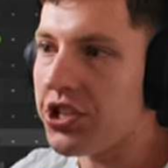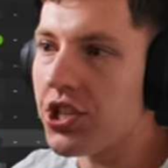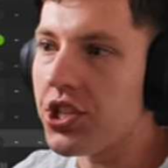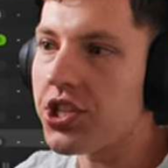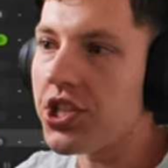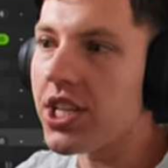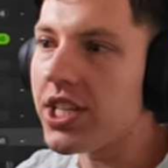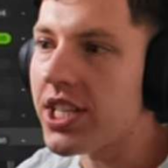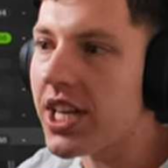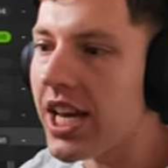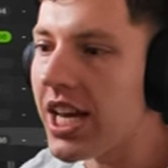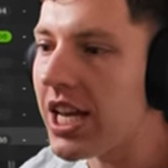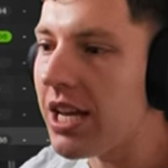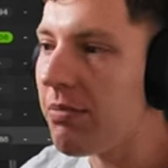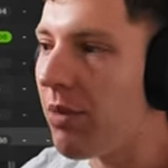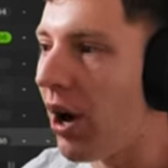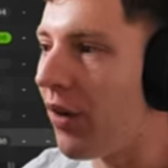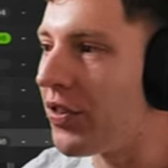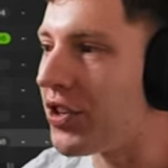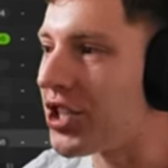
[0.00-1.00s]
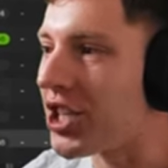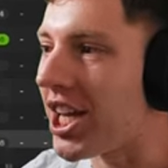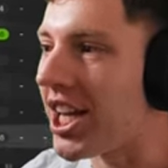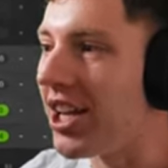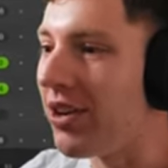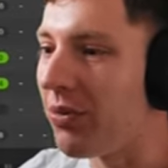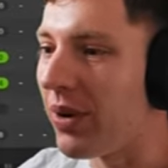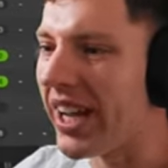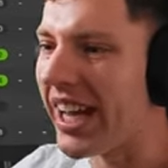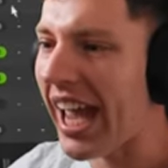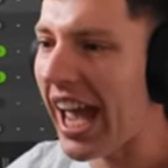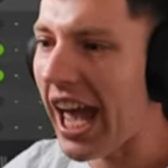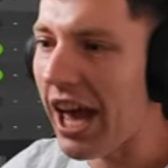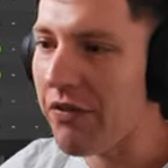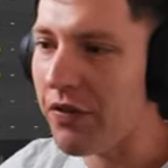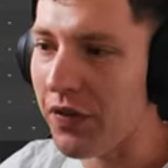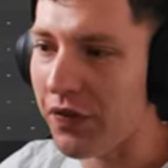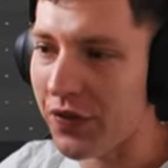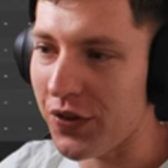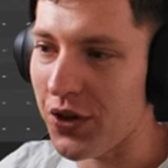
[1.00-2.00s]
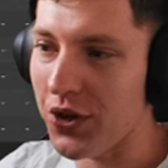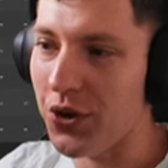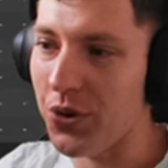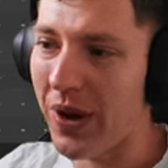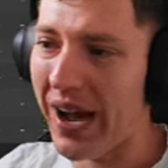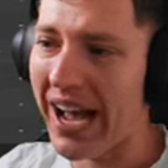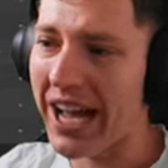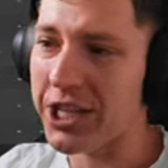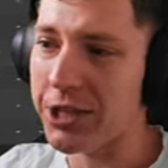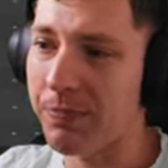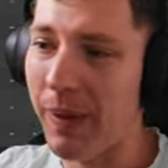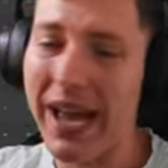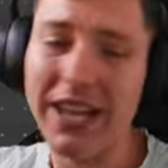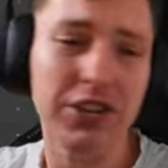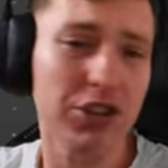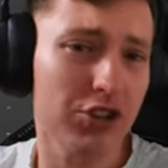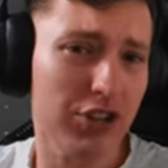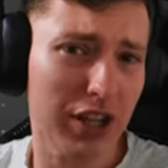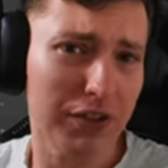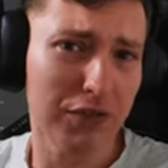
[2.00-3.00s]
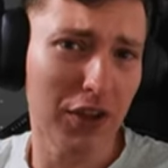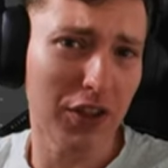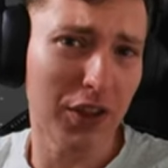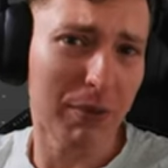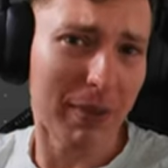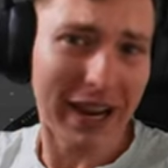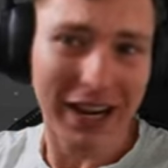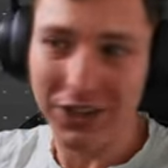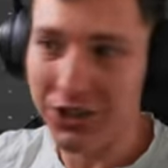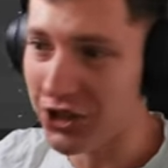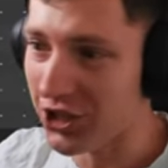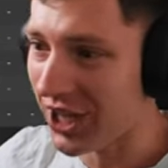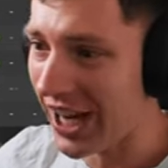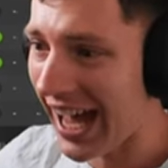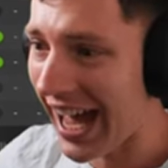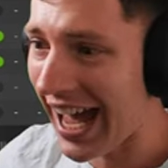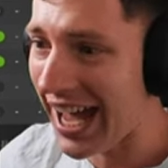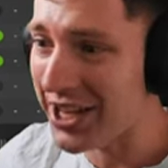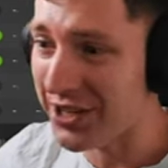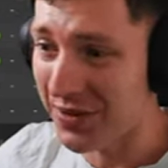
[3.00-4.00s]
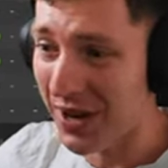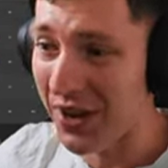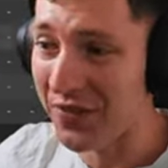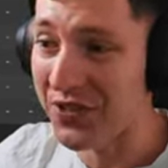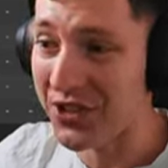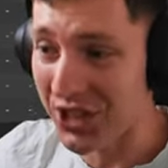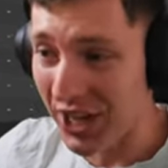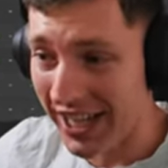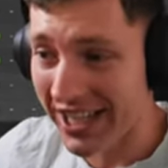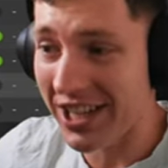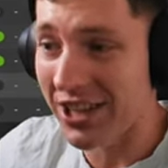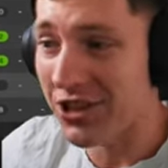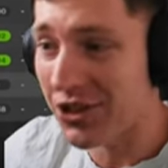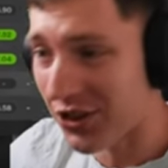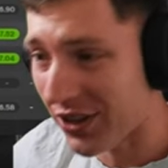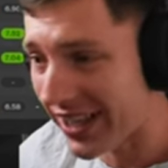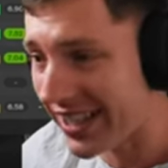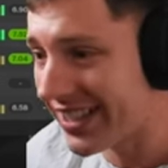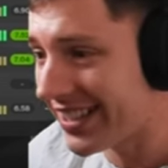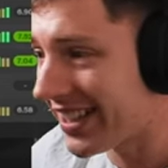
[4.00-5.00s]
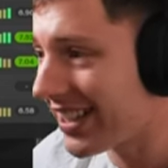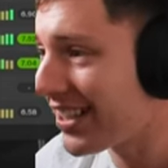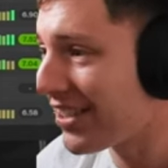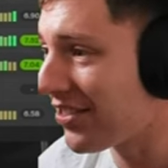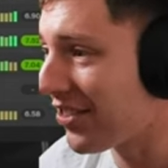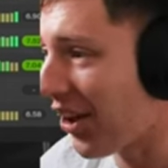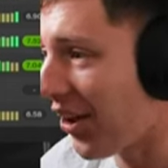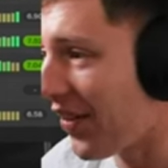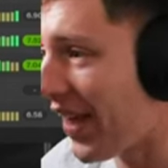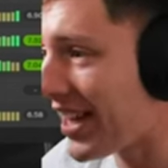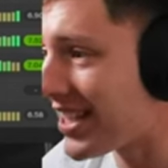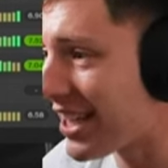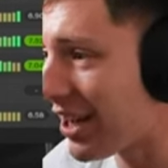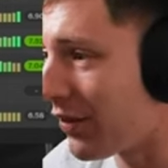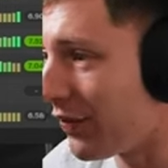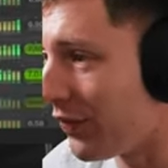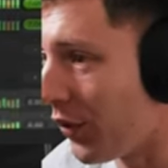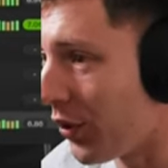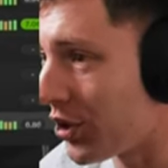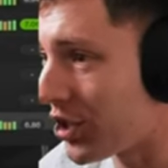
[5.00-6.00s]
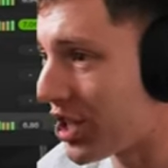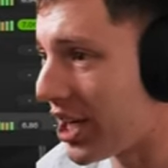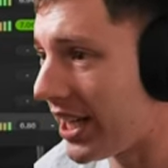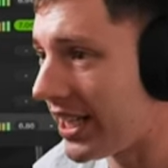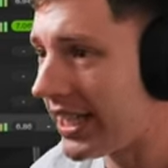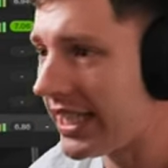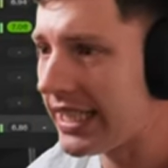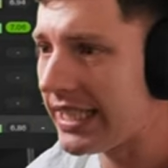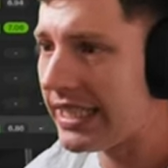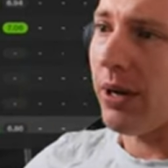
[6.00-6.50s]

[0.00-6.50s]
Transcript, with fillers: this is the team. Obviously, we have a few uh, spaces left on the bench uh, as we have six injuries, so that's unfortunate.